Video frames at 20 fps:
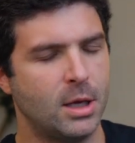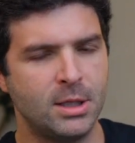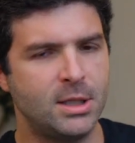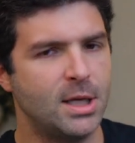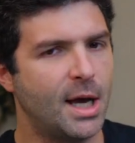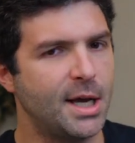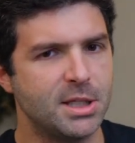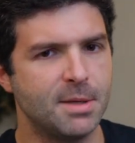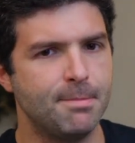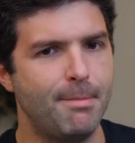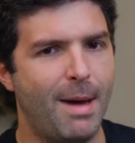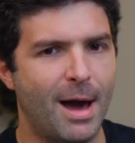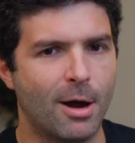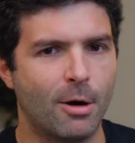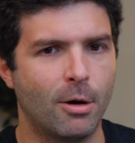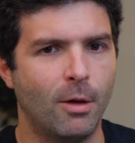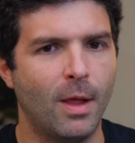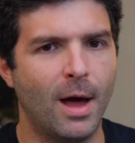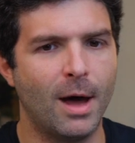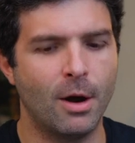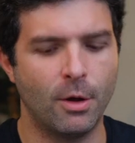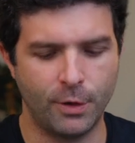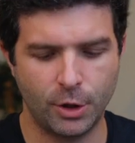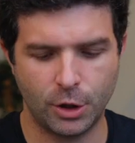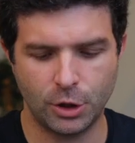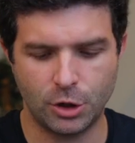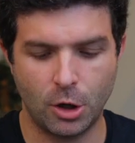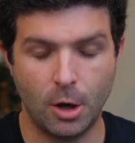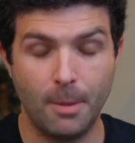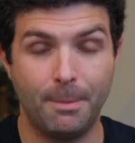does matter a lot on
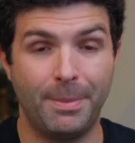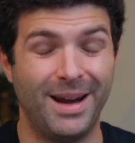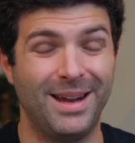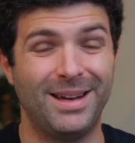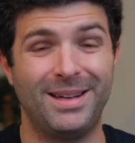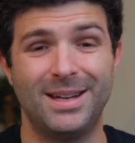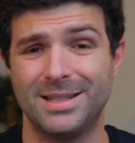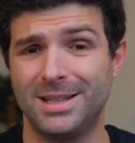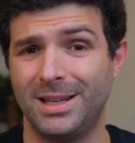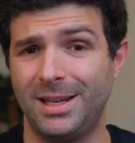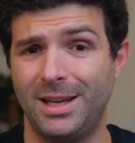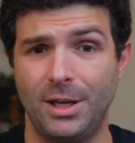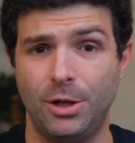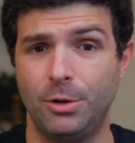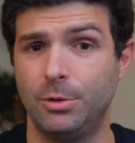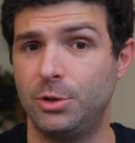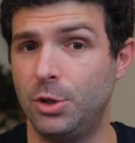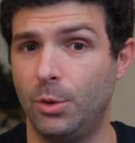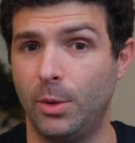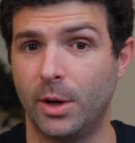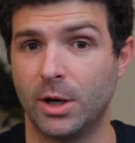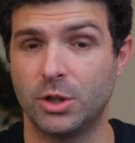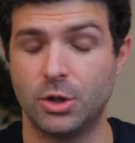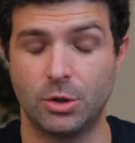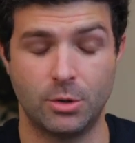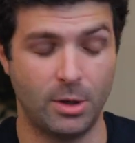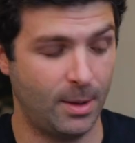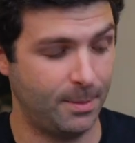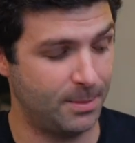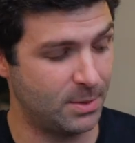the guitar, but it doesn't get you to
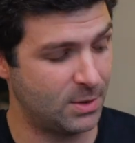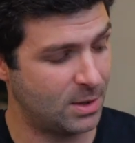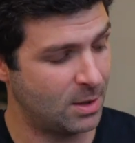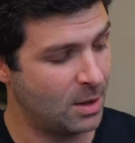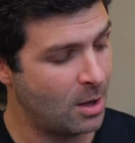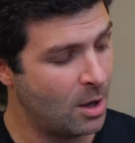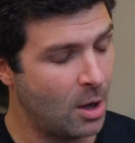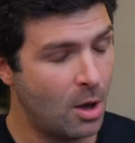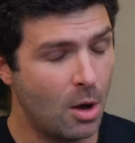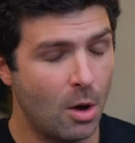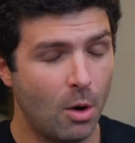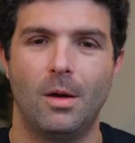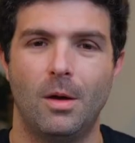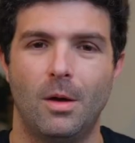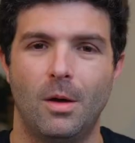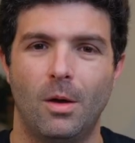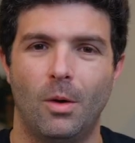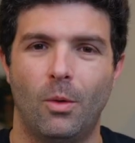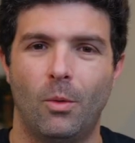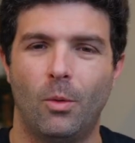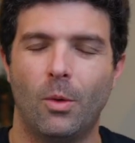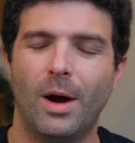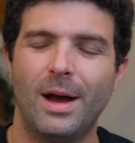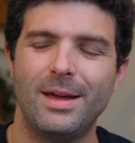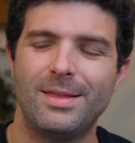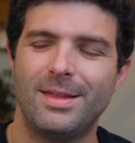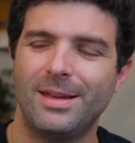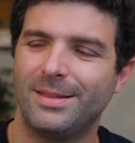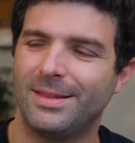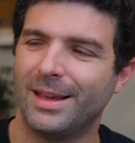extremes. Where
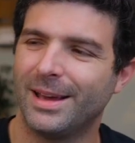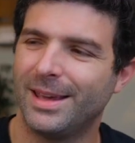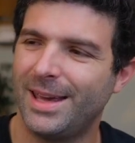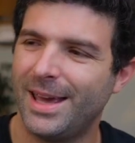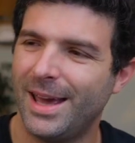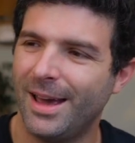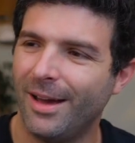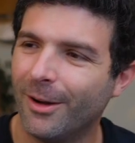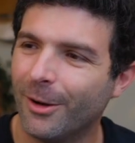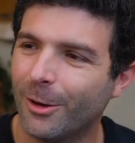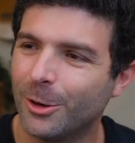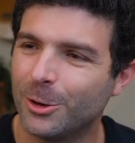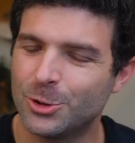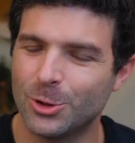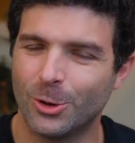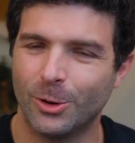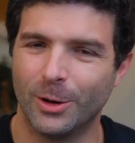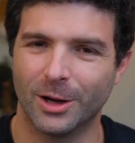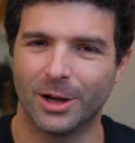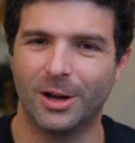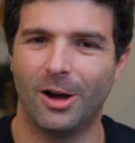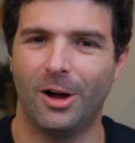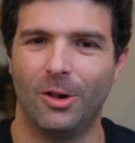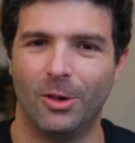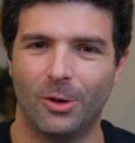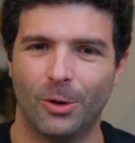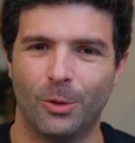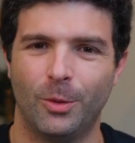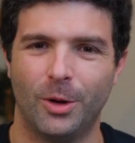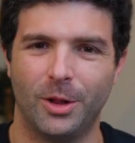I think the character and
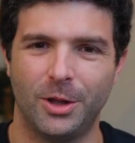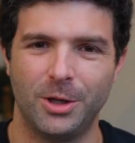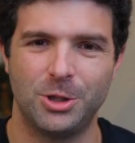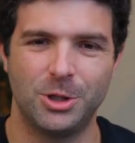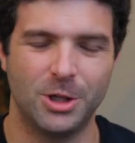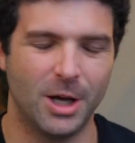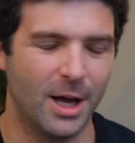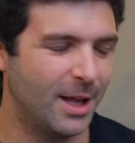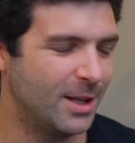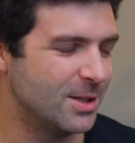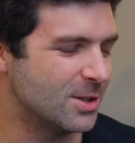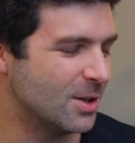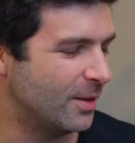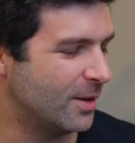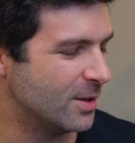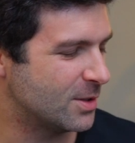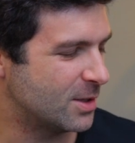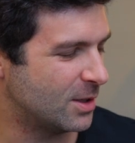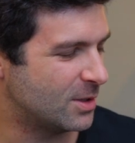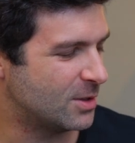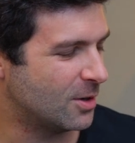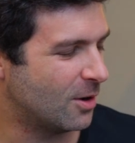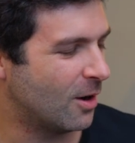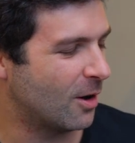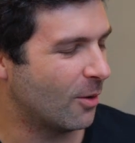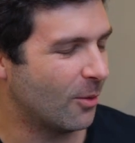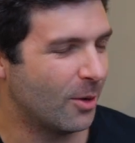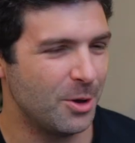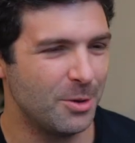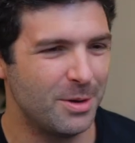color really shines on this
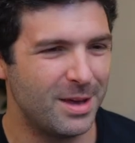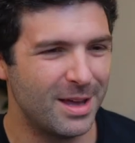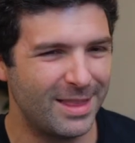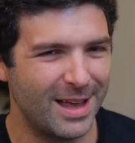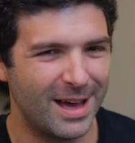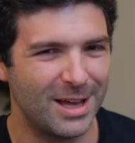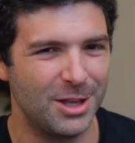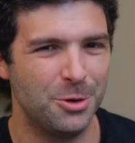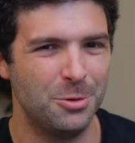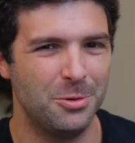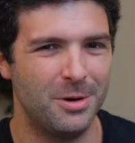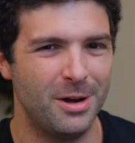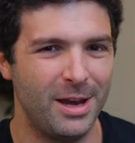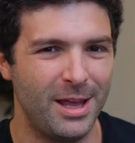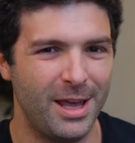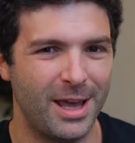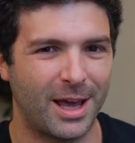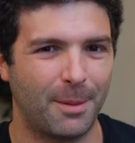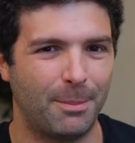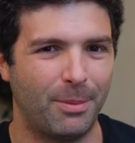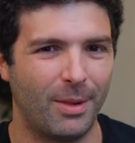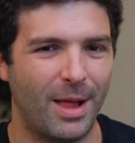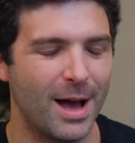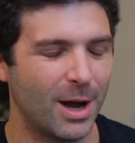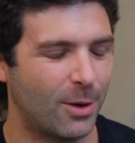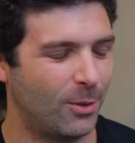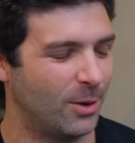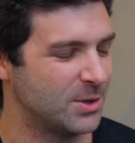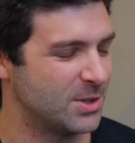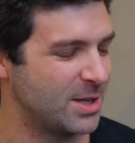guitar, where you get that unique
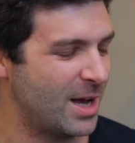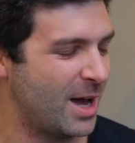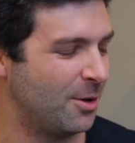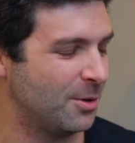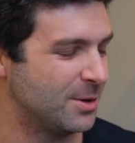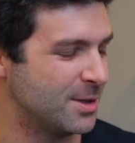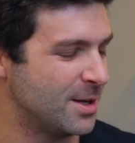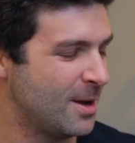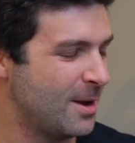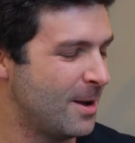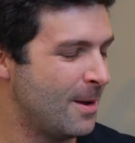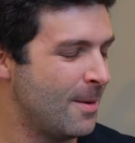Blackwell sound,